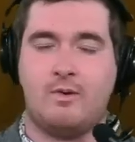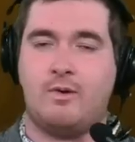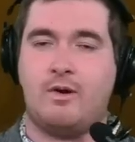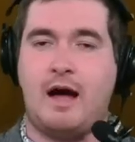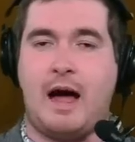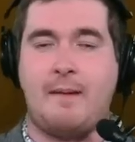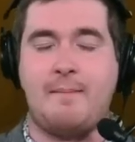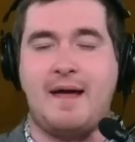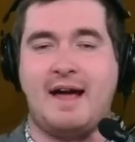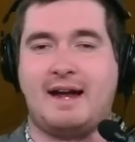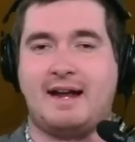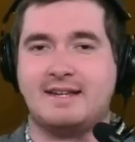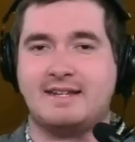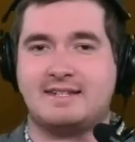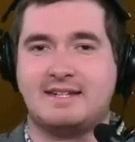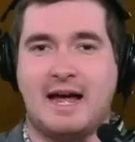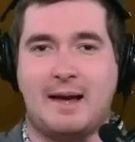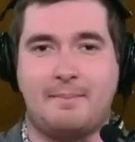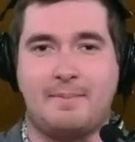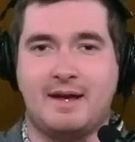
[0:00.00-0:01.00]
I'm not going to
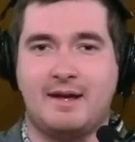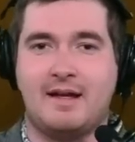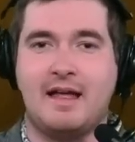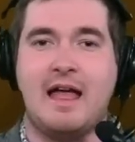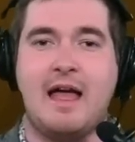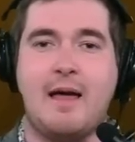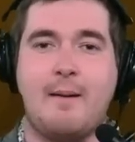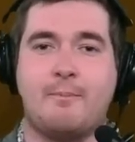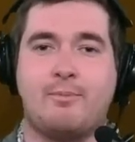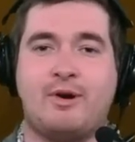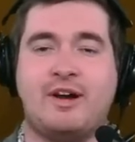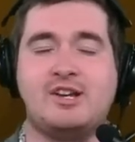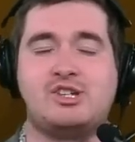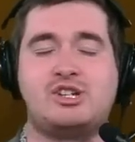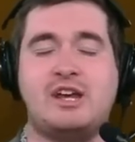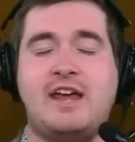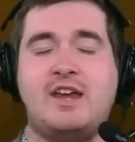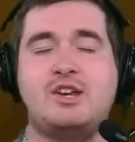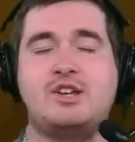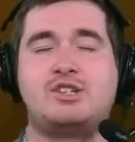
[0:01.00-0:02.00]
stop you.
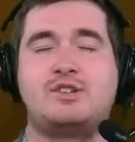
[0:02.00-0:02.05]
Appreciate you